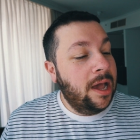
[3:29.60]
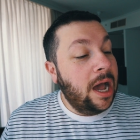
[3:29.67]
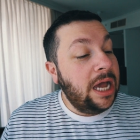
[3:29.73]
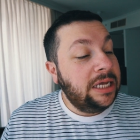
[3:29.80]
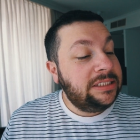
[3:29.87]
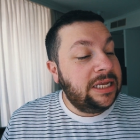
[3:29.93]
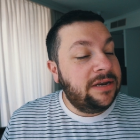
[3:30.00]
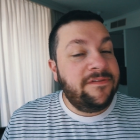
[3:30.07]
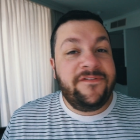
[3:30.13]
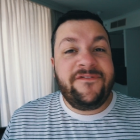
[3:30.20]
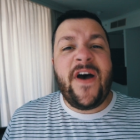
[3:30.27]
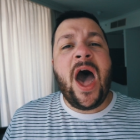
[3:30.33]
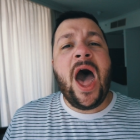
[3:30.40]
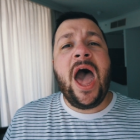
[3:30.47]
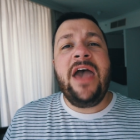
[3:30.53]
I said,
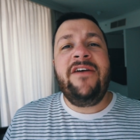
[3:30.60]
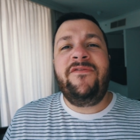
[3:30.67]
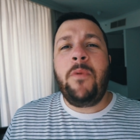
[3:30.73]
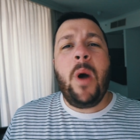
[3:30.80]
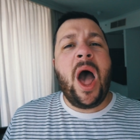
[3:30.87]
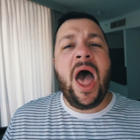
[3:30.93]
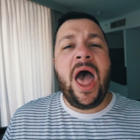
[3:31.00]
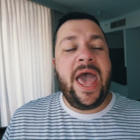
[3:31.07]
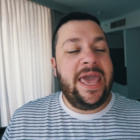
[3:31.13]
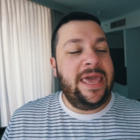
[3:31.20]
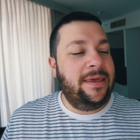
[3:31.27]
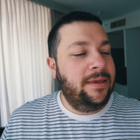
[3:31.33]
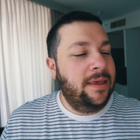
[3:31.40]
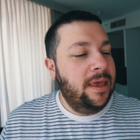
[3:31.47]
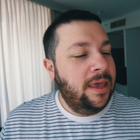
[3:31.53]
5,
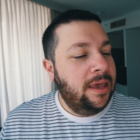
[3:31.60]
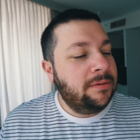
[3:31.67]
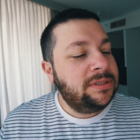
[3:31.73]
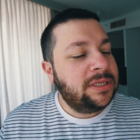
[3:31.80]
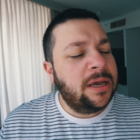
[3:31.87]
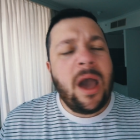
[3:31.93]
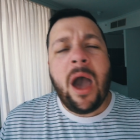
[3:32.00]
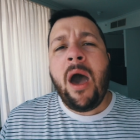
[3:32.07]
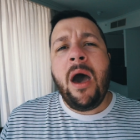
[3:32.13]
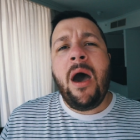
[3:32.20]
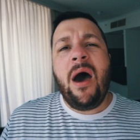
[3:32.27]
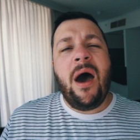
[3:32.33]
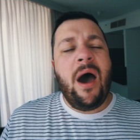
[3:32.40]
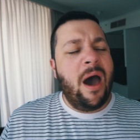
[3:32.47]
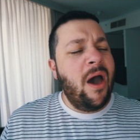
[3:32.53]
why? He was like,
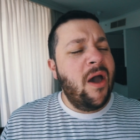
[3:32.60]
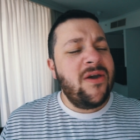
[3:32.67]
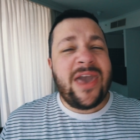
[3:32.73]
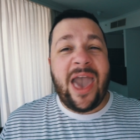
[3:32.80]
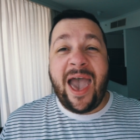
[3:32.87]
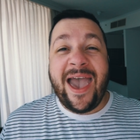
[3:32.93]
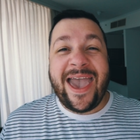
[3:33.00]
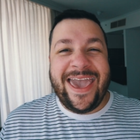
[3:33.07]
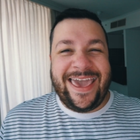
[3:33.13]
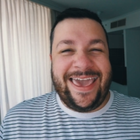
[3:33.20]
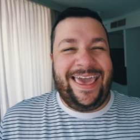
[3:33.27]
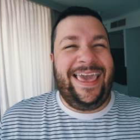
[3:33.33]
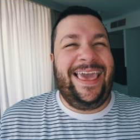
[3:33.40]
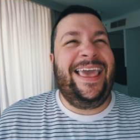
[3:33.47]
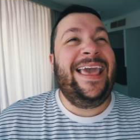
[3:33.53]
oh, okay.
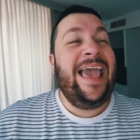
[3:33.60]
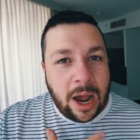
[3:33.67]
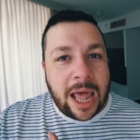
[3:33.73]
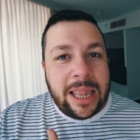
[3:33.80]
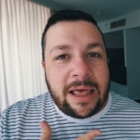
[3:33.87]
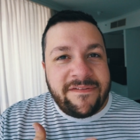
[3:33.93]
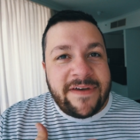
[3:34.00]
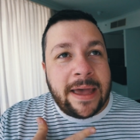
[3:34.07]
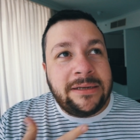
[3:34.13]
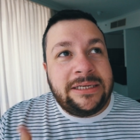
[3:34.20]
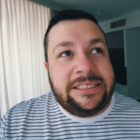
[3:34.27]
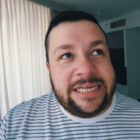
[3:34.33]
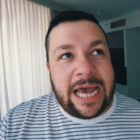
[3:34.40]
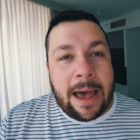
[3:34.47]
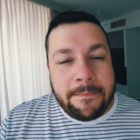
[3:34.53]
I love how
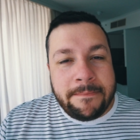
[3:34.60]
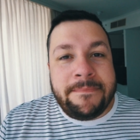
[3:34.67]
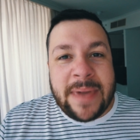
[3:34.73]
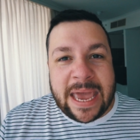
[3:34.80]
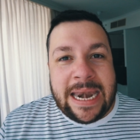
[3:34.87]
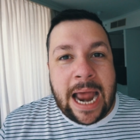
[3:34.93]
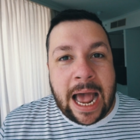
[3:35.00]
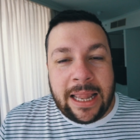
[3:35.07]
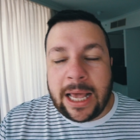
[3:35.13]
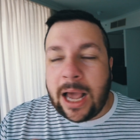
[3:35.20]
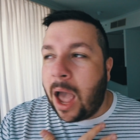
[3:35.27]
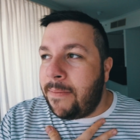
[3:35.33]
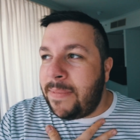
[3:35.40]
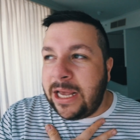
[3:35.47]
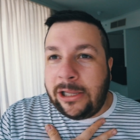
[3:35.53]
dumb men are. Like,
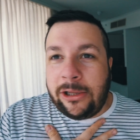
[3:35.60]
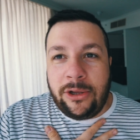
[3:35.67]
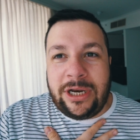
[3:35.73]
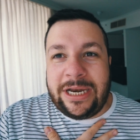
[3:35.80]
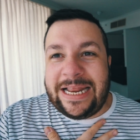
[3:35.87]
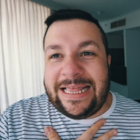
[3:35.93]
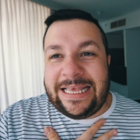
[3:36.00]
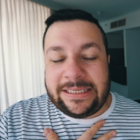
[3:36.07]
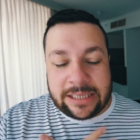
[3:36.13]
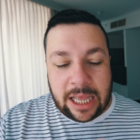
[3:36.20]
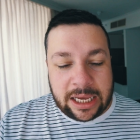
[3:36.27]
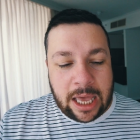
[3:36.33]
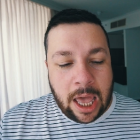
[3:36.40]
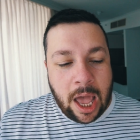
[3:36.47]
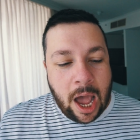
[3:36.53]
I'm included in this.
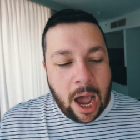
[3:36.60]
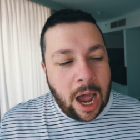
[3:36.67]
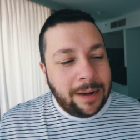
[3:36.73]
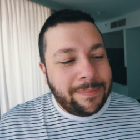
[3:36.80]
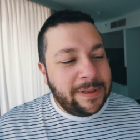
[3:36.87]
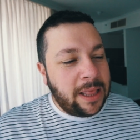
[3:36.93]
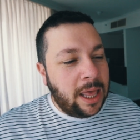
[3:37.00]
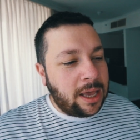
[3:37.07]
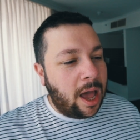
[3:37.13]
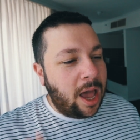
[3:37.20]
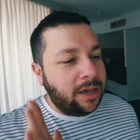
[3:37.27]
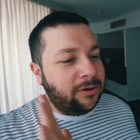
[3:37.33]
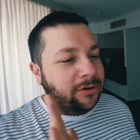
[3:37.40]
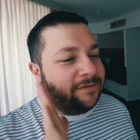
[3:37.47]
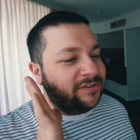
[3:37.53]
Like, I'd be like,
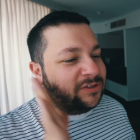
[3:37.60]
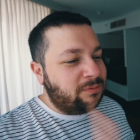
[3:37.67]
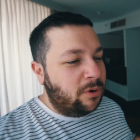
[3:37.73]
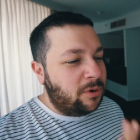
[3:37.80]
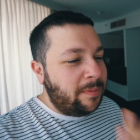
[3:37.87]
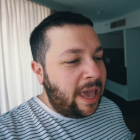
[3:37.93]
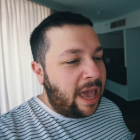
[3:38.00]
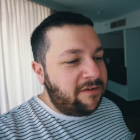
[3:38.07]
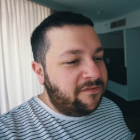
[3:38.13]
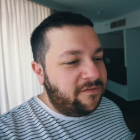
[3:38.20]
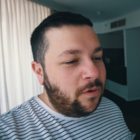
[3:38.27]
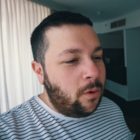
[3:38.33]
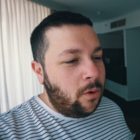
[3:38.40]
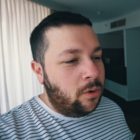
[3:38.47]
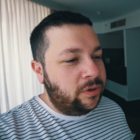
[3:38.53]
I could have sworn we had
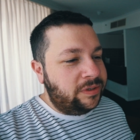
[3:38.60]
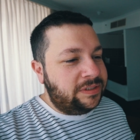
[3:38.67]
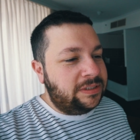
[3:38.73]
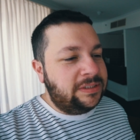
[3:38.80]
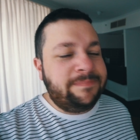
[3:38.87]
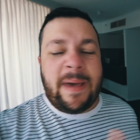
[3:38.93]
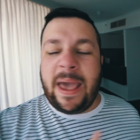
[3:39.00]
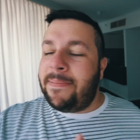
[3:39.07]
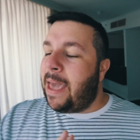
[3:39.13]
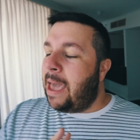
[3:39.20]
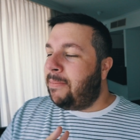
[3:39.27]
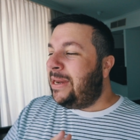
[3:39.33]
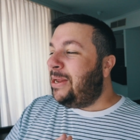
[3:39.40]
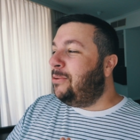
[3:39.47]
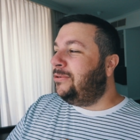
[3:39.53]
4 horses. Babe,
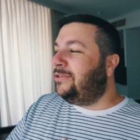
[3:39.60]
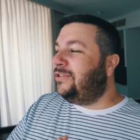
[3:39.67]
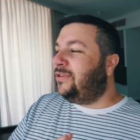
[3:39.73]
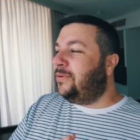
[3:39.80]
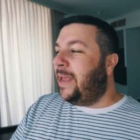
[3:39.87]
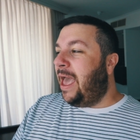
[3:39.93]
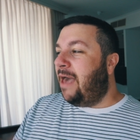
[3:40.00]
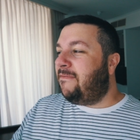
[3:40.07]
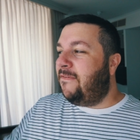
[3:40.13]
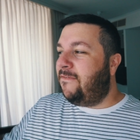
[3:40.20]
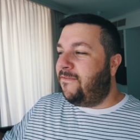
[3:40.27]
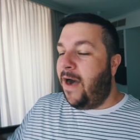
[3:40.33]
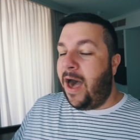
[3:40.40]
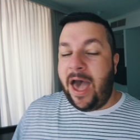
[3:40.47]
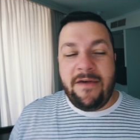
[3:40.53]
how many horses do we have?
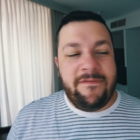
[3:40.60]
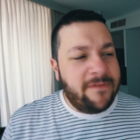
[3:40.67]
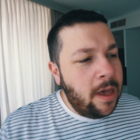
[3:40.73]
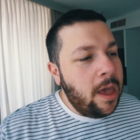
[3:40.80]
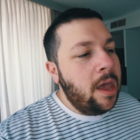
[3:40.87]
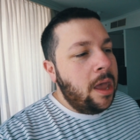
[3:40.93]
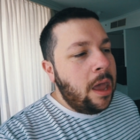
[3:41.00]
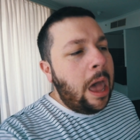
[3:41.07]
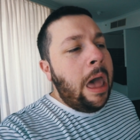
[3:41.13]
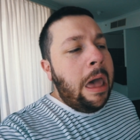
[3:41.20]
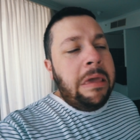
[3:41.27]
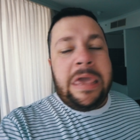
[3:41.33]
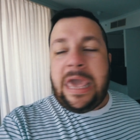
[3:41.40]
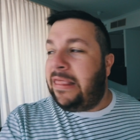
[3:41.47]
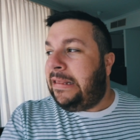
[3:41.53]
5.
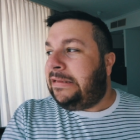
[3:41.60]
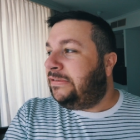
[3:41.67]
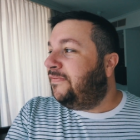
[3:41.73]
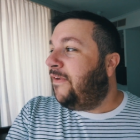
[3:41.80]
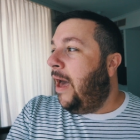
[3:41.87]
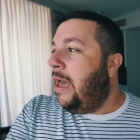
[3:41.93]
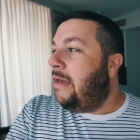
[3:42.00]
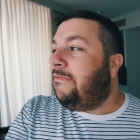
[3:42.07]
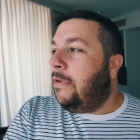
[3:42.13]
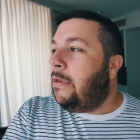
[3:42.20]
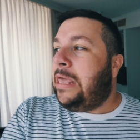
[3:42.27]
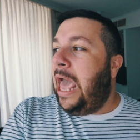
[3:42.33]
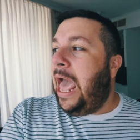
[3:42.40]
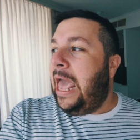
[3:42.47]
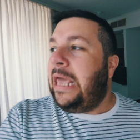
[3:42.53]
Oh yeah, there's 5.
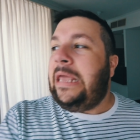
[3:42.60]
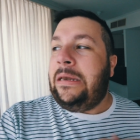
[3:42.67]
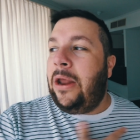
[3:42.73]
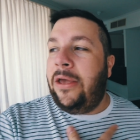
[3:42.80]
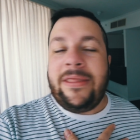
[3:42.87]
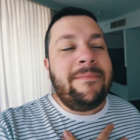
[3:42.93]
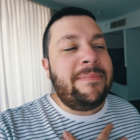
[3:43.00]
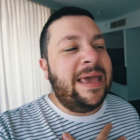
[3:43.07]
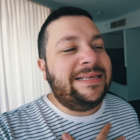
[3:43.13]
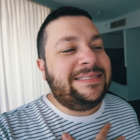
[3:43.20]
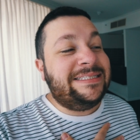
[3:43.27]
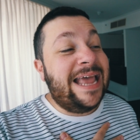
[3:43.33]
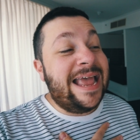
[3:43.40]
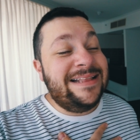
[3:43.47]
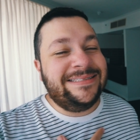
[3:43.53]
Okay, no, that makes
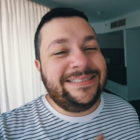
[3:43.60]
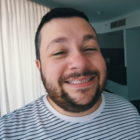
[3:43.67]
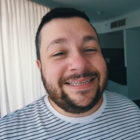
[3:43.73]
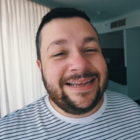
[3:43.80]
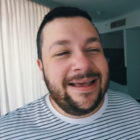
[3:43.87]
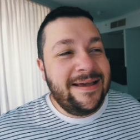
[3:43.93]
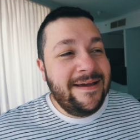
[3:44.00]
sense.